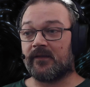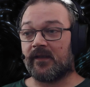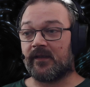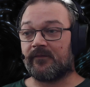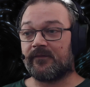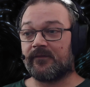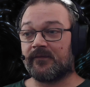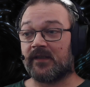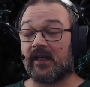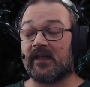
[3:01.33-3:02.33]
have
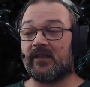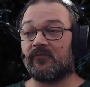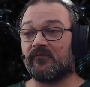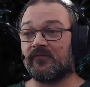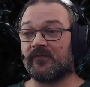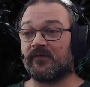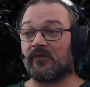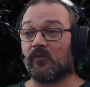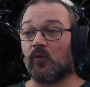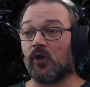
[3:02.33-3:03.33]
time
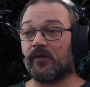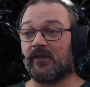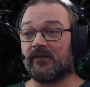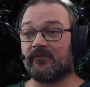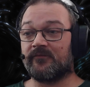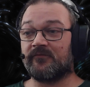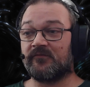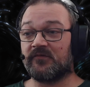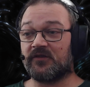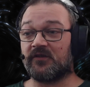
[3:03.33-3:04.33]
nor money
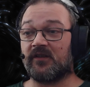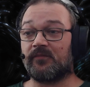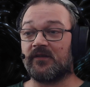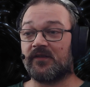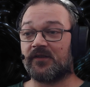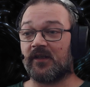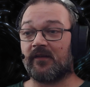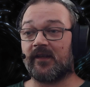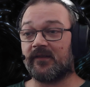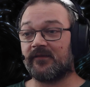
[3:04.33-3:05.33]
to keep this
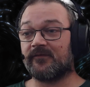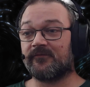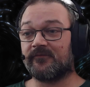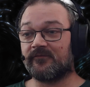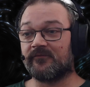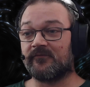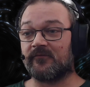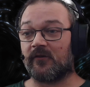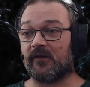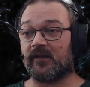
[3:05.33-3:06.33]
charade
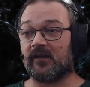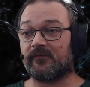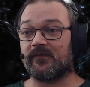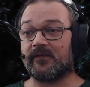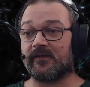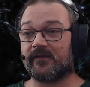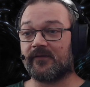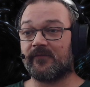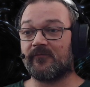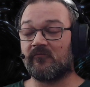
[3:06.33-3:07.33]
running after this
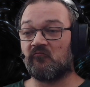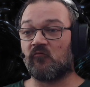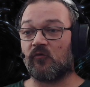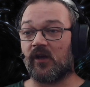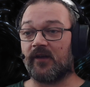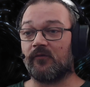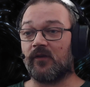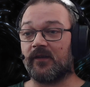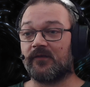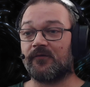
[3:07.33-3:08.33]

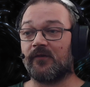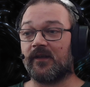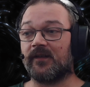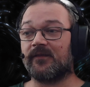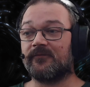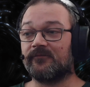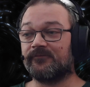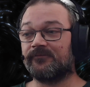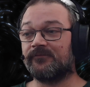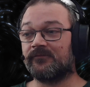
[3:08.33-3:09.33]
runaway train.
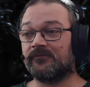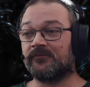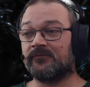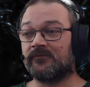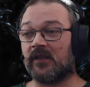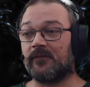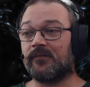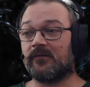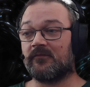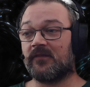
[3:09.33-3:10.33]
I
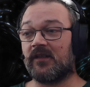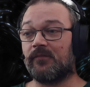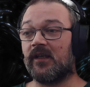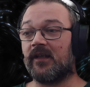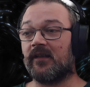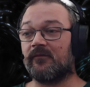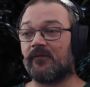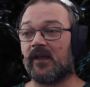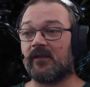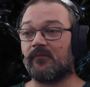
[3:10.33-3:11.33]
keep getting
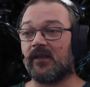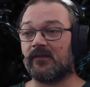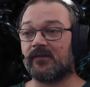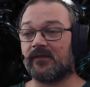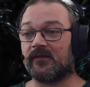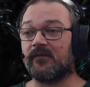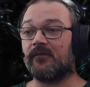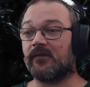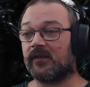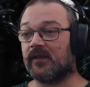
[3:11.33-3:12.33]
fan mails and
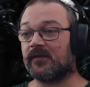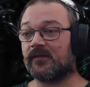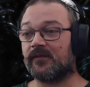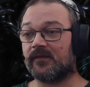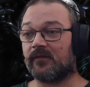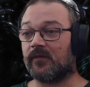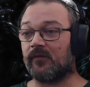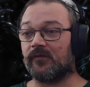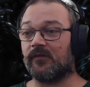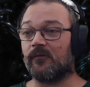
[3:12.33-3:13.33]
notifications
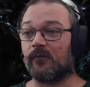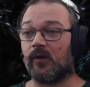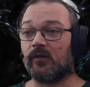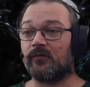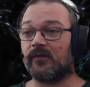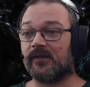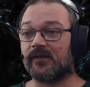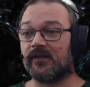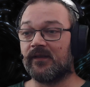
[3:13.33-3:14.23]
about new followers